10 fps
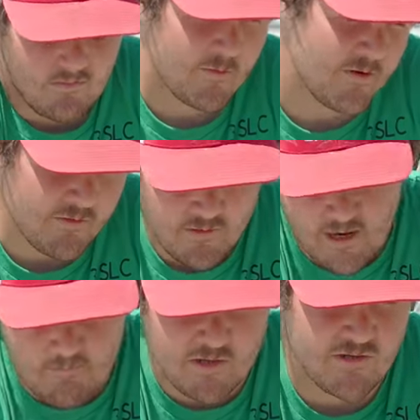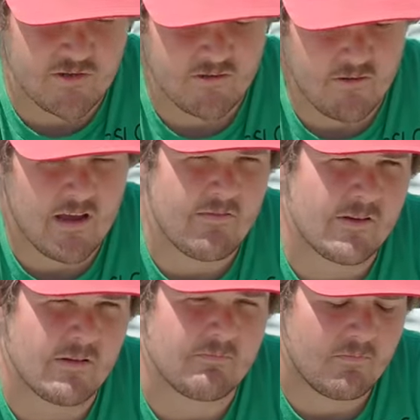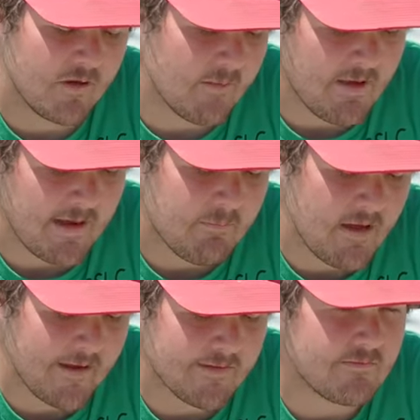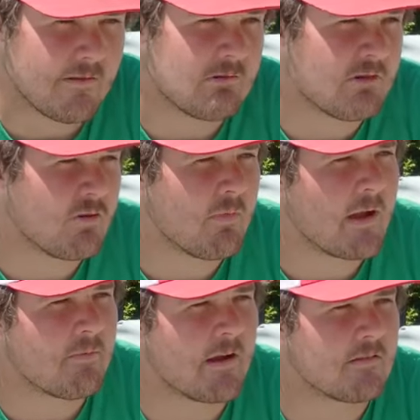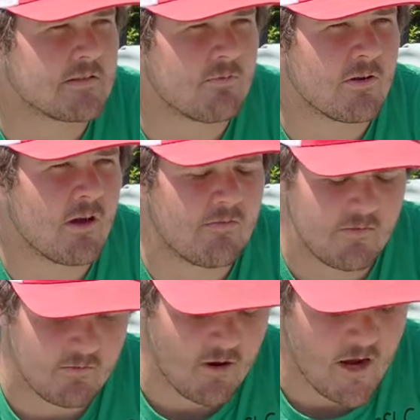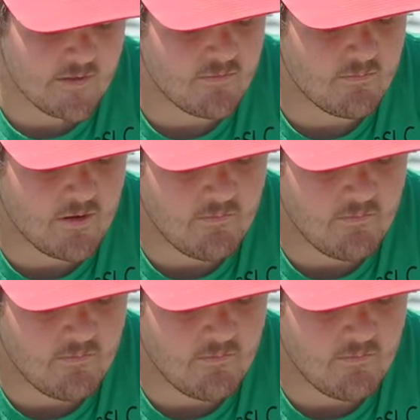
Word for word: Before they do, they gotta make sure you have like a, like a backpack or a little backpack to spray off the grass from